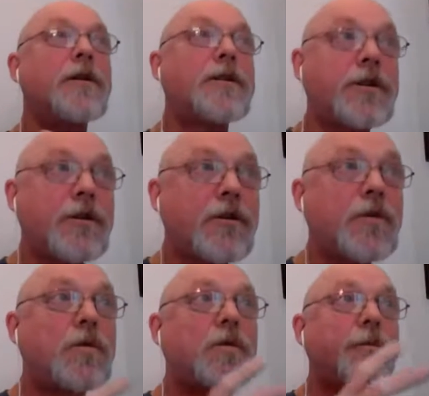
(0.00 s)

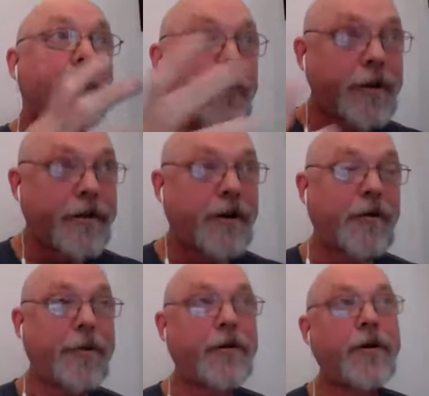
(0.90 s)
to people in the
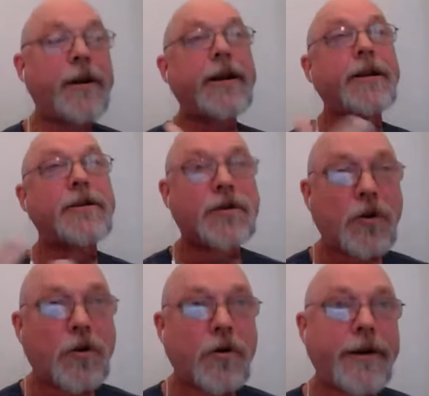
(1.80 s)
community and
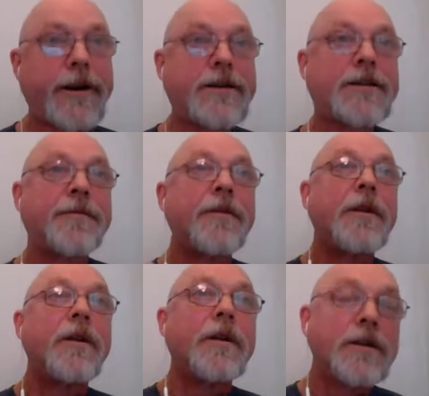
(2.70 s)
stories
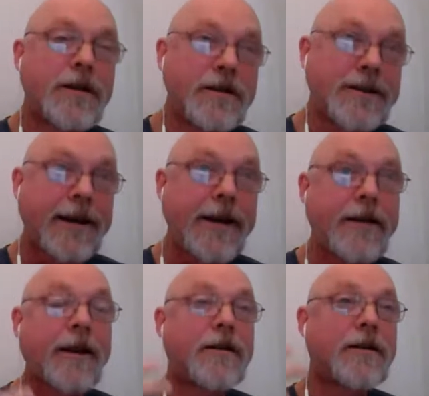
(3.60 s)
to say
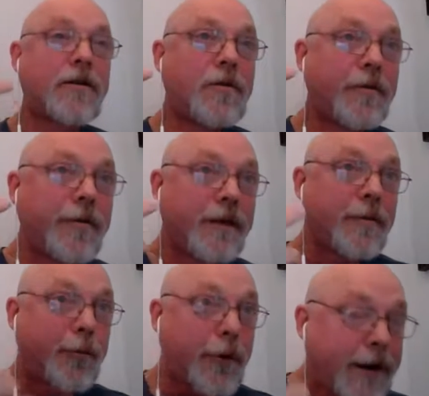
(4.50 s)
that, to
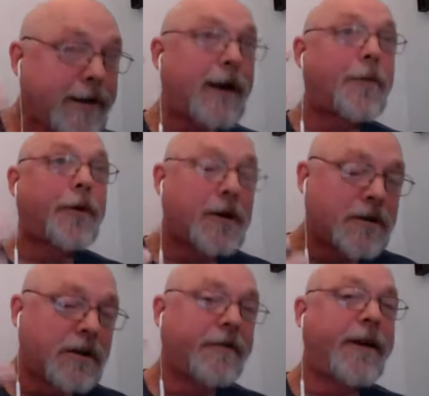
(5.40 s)
bring that
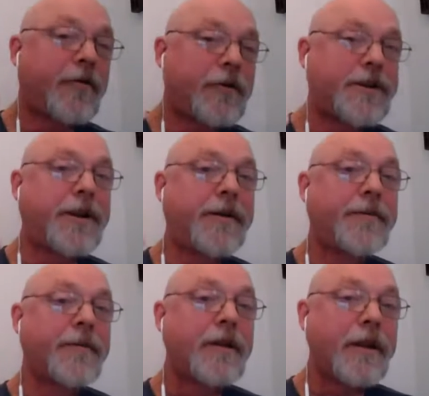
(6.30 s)
positive energy
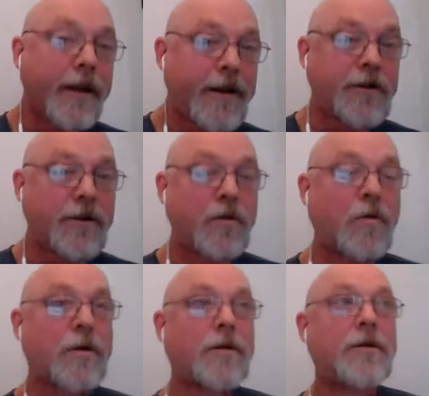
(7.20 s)
into the
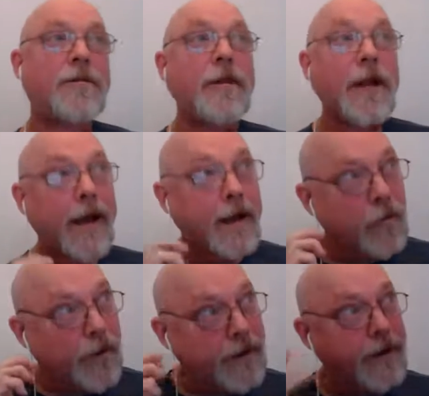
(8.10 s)
world. And
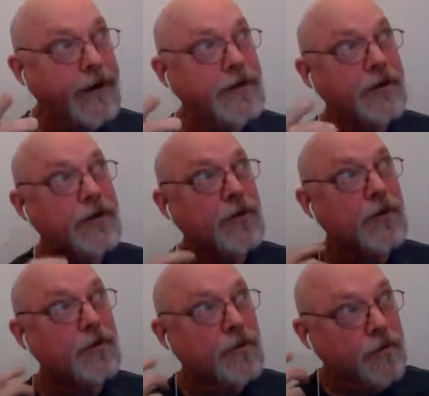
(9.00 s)
we need
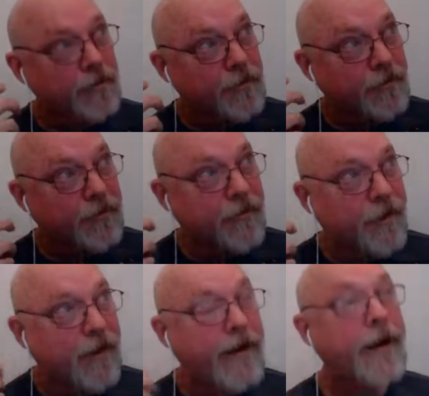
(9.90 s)
to
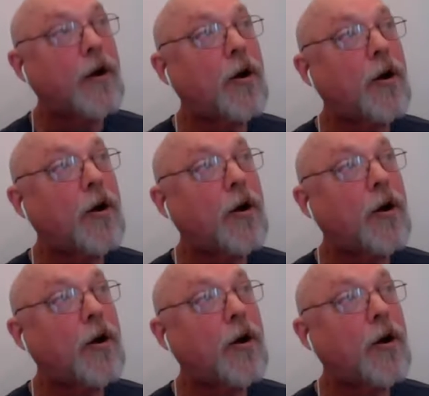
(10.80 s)
help